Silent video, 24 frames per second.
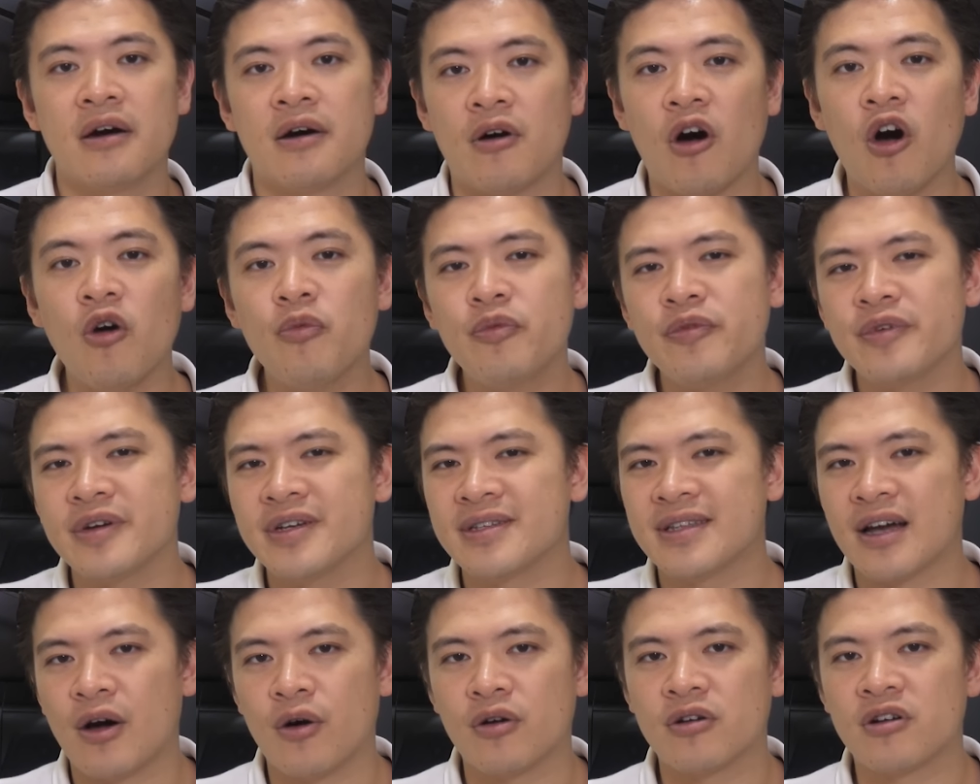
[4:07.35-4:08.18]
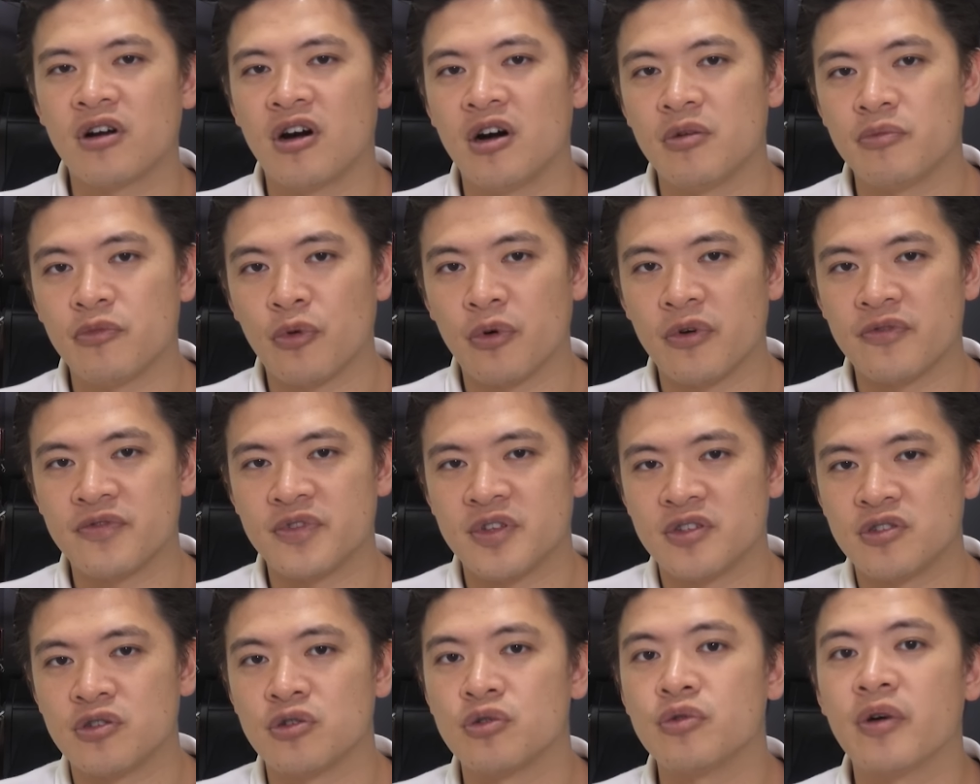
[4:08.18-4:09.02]
Hopefully that will come with
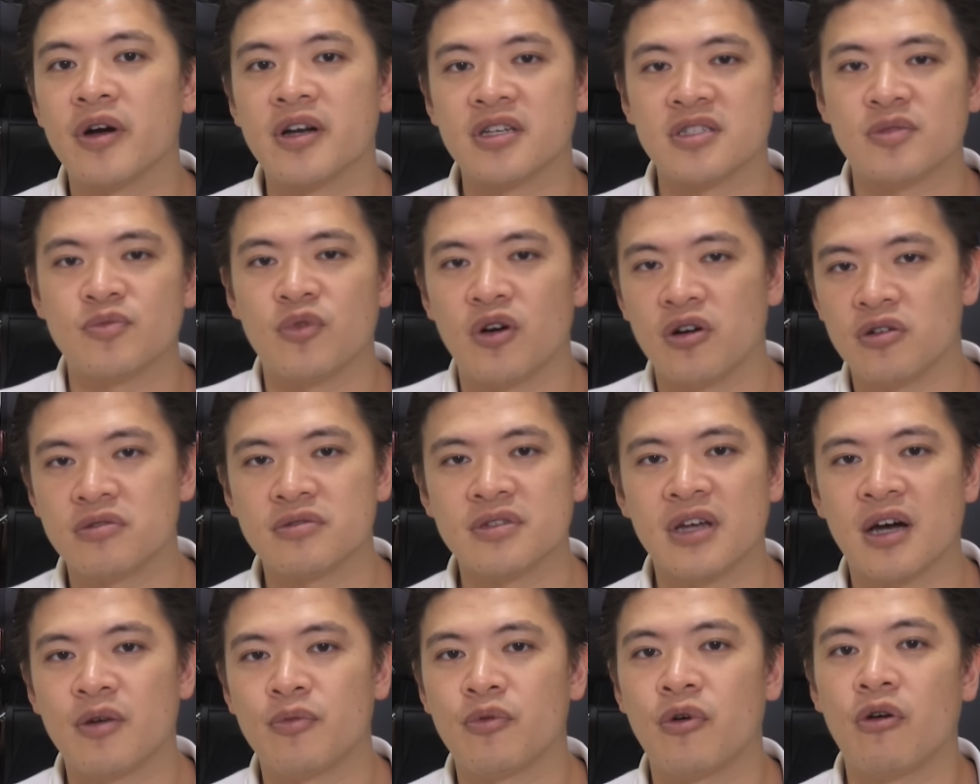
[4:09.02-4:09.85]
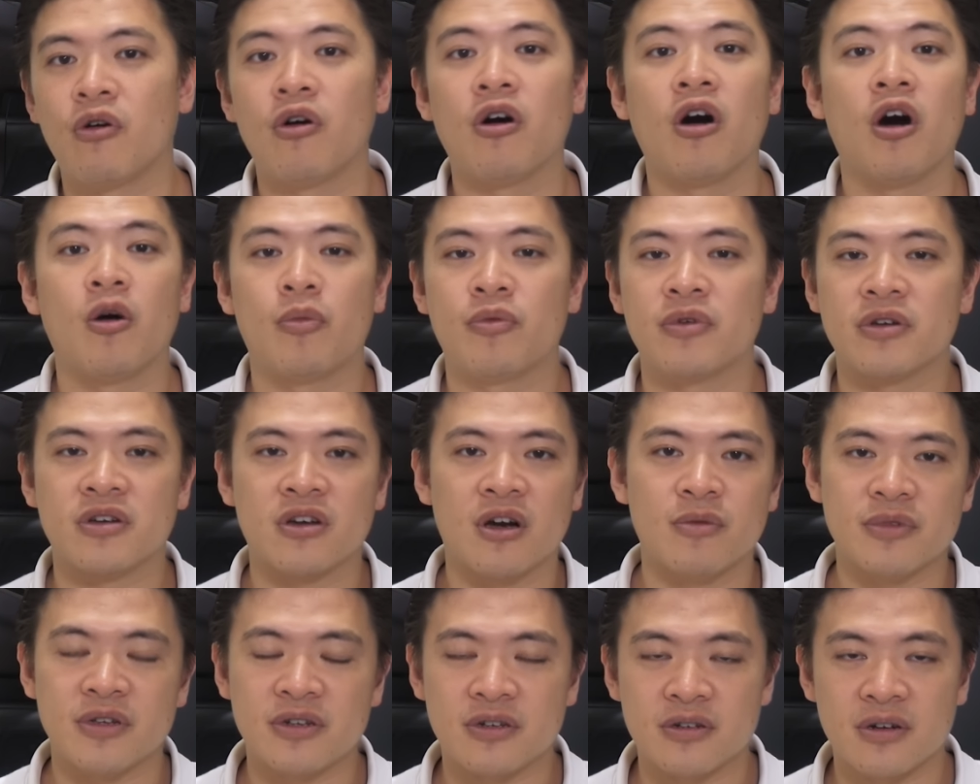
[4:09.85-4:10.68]
the 2S model that will hopefully
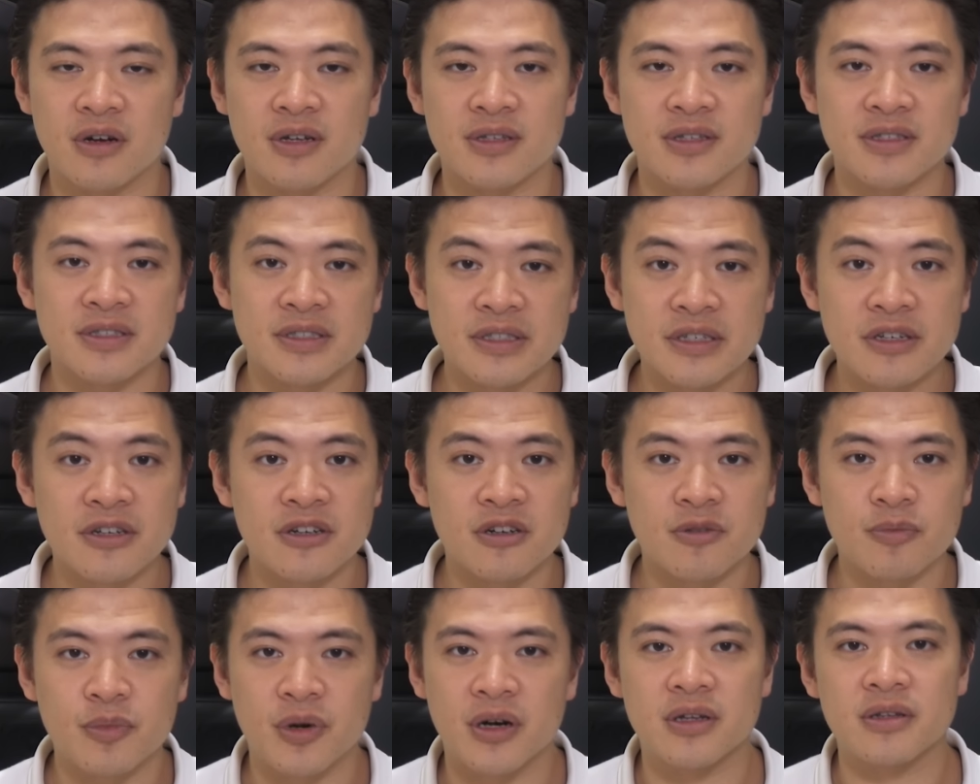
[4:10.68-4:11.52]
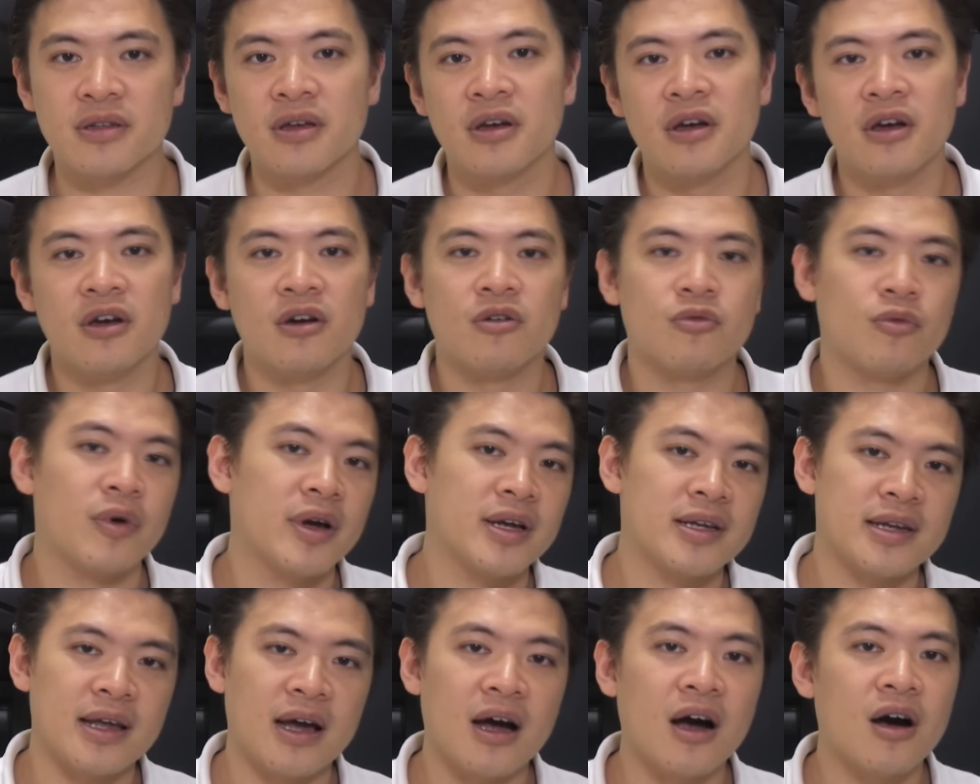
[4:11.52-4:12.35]
come later on this year, but
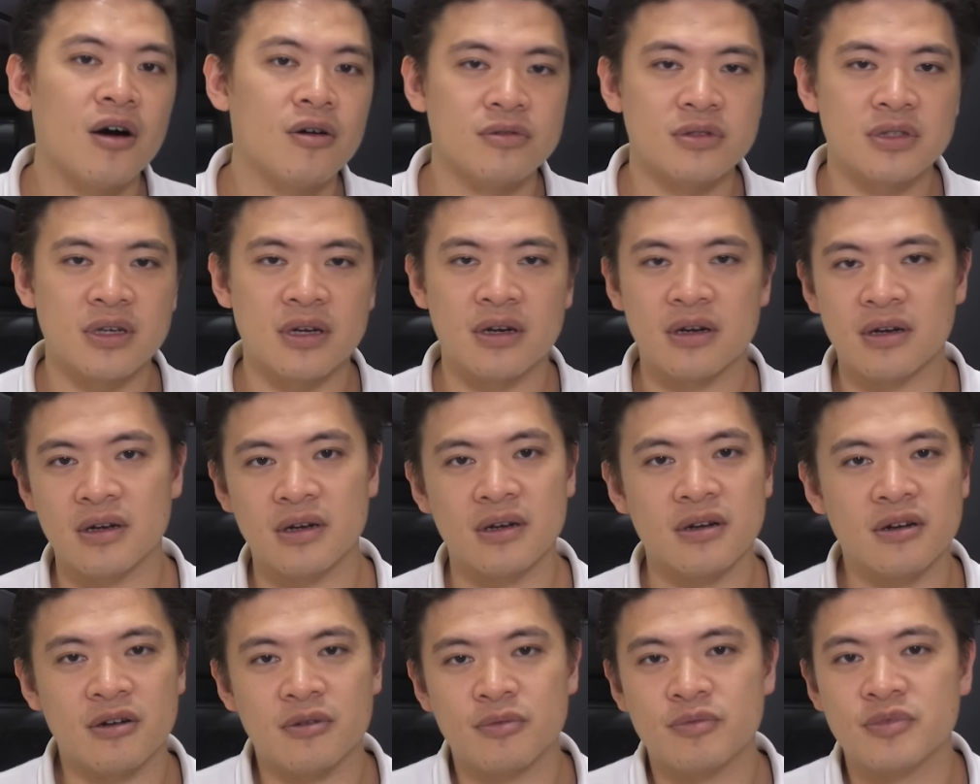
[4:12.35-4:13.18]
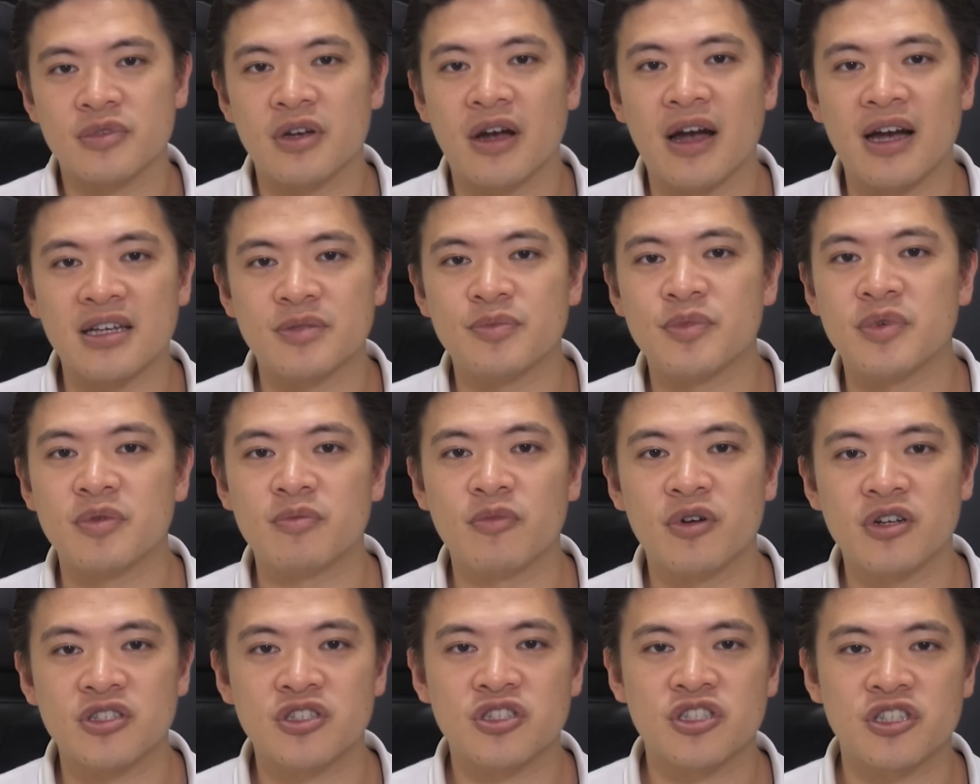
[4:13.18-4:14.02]
right now there hasn't been
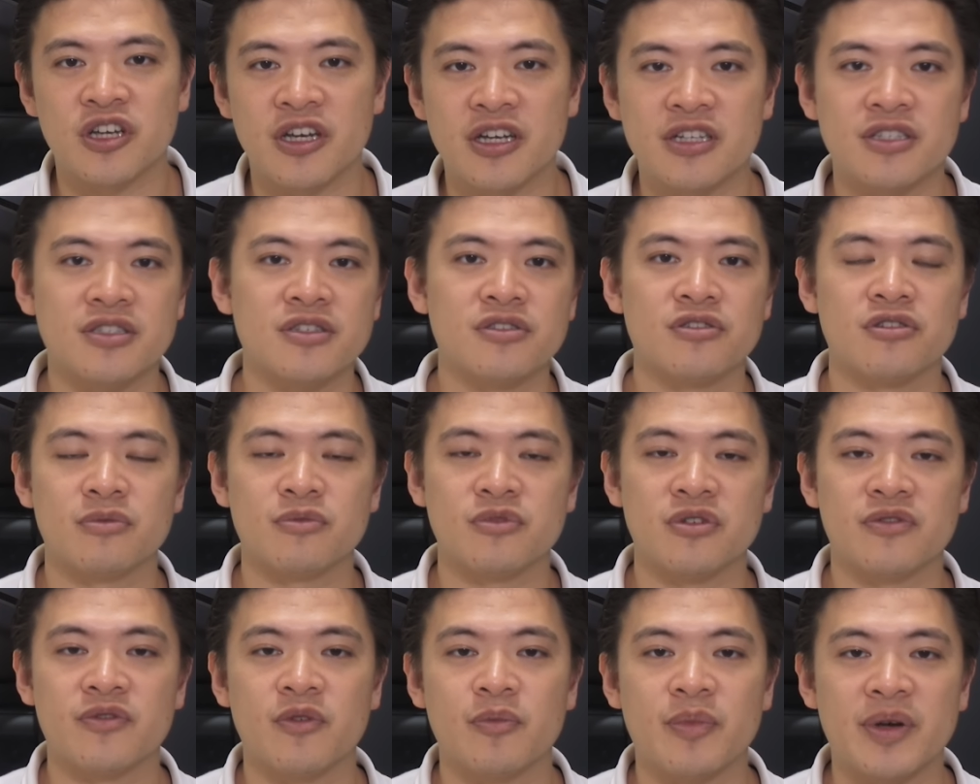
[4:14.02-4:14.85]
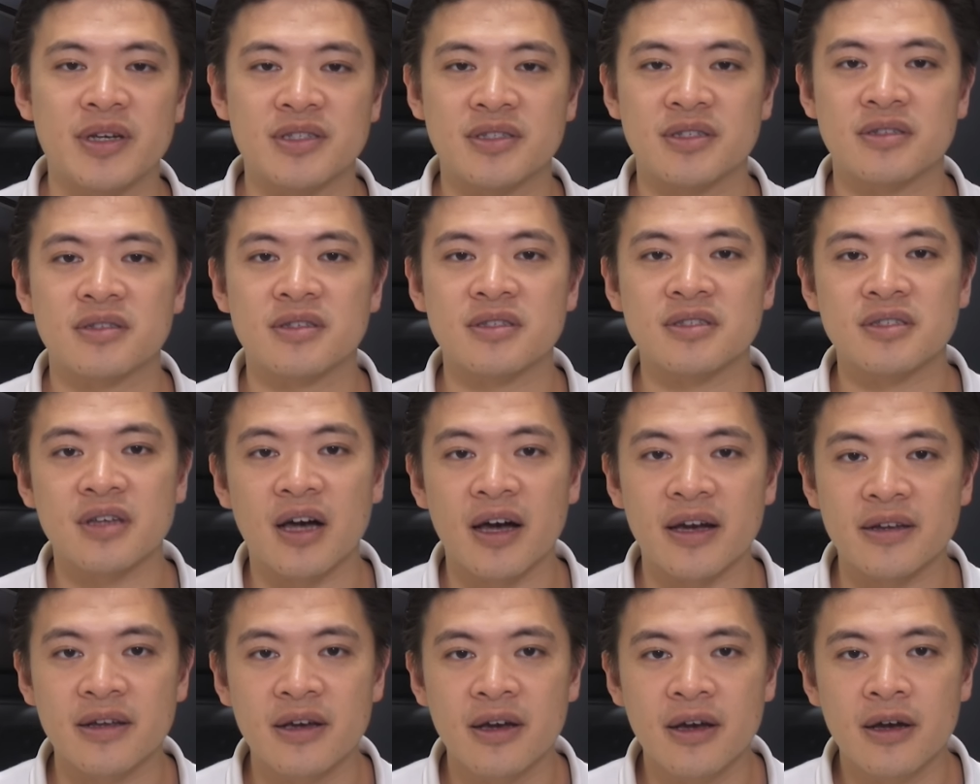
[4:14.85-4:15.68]
much change in terms of the basic
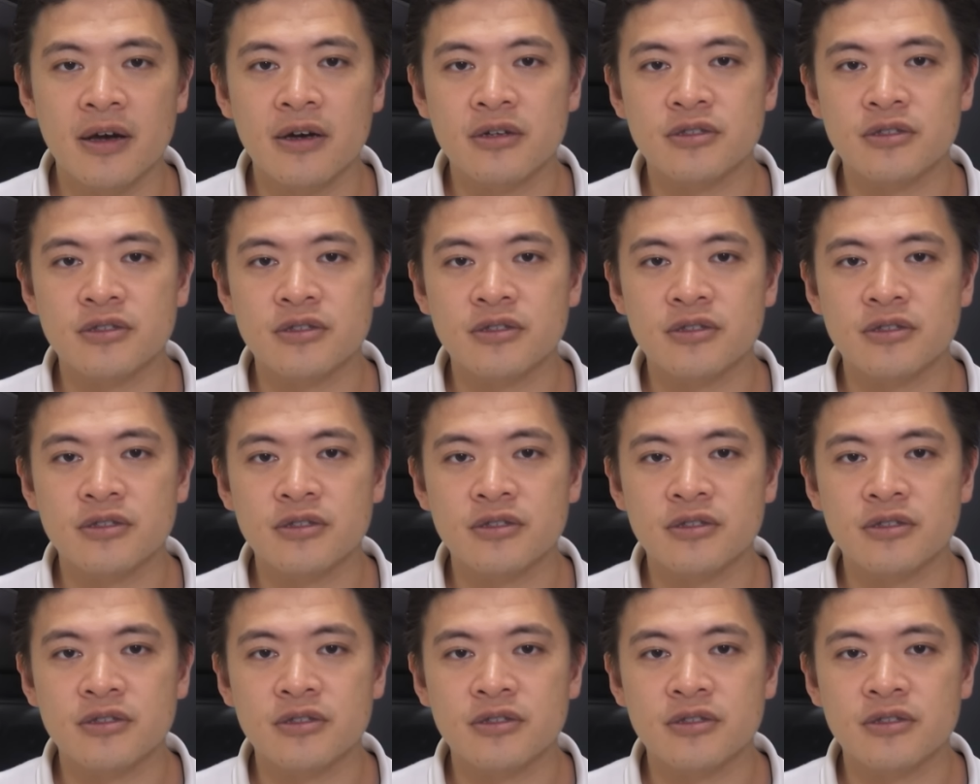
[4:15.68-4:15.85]
design.